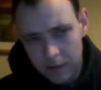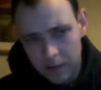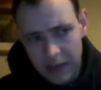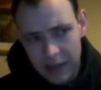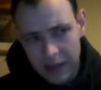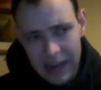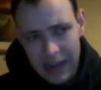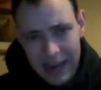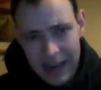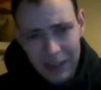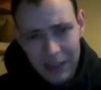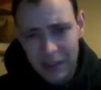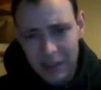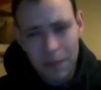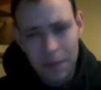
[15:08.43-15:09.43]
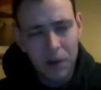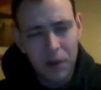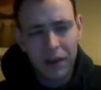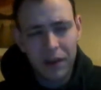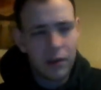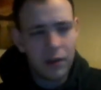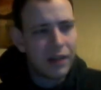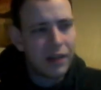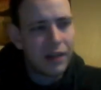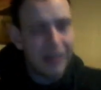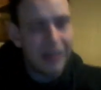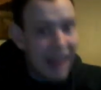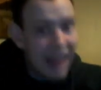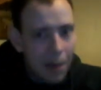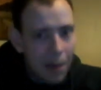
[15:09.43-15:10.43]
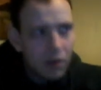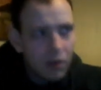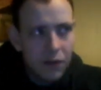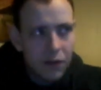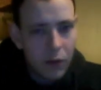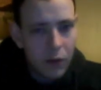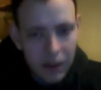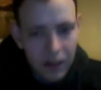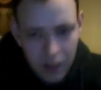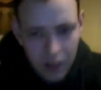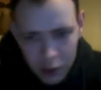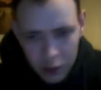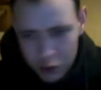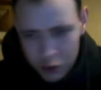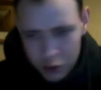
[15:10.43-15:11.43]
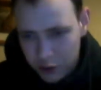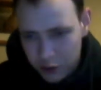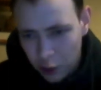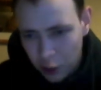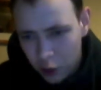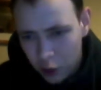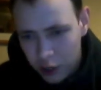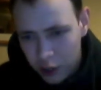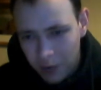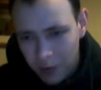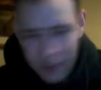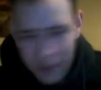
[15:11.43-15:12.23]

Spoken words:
That alias, that moniker, that label, if you will, slowcore.